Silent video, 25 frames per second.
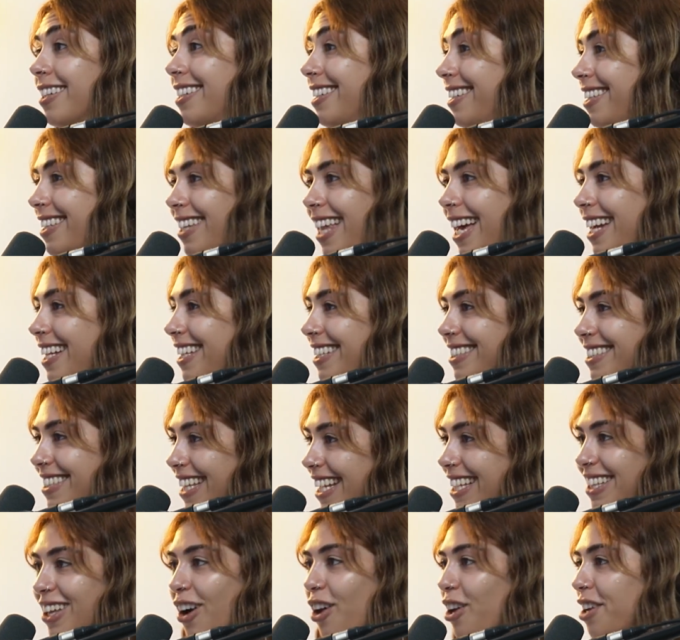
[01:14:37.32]

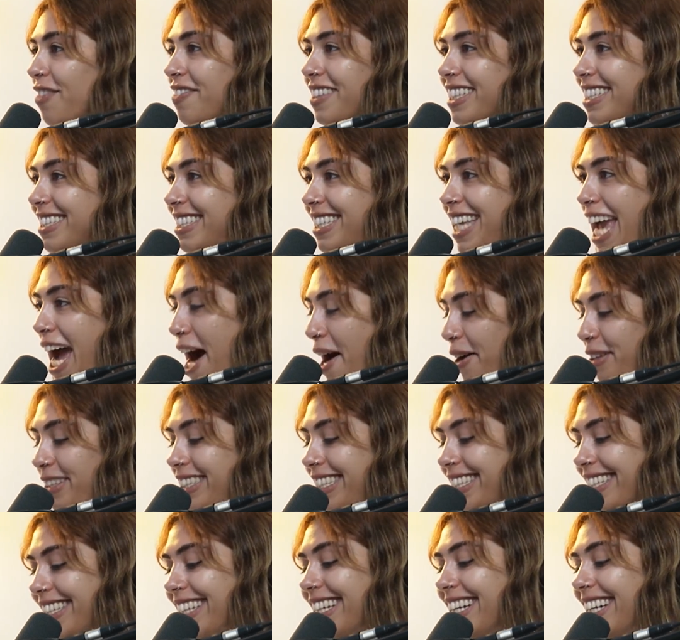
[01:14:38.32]
It's like all of these
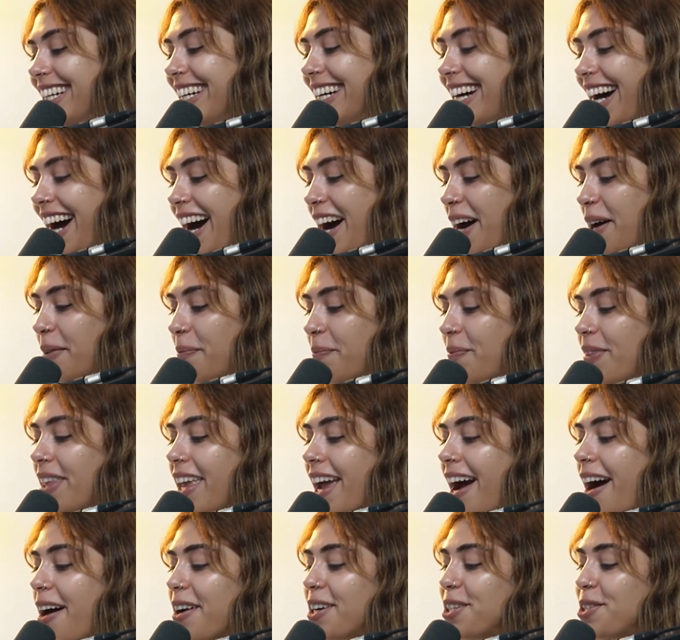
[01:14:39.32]
count.
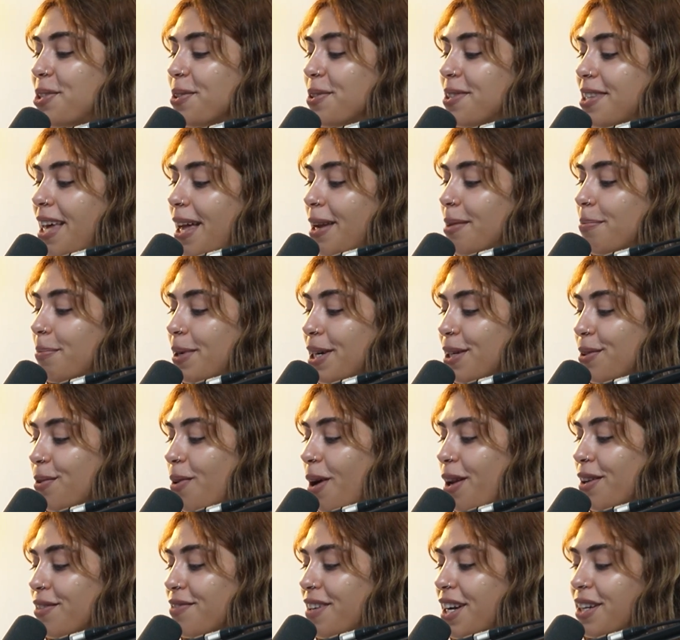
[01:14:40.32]
How did you celebrate
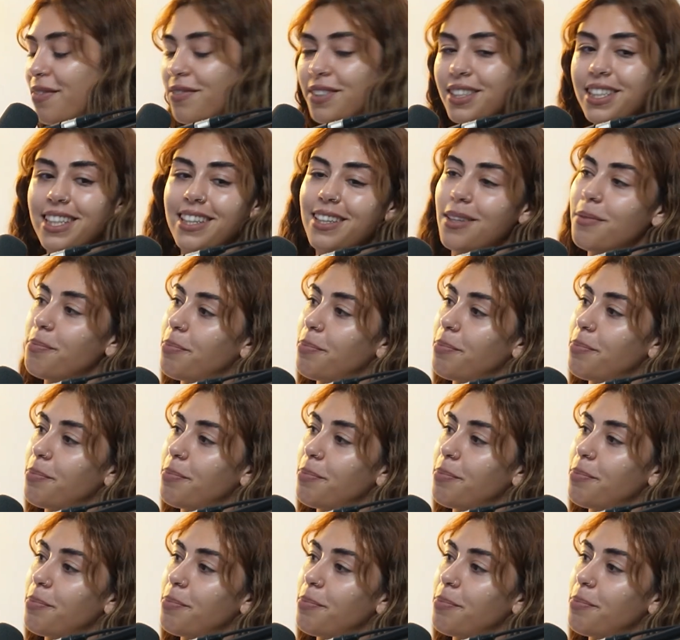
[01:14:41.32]
qualifying for the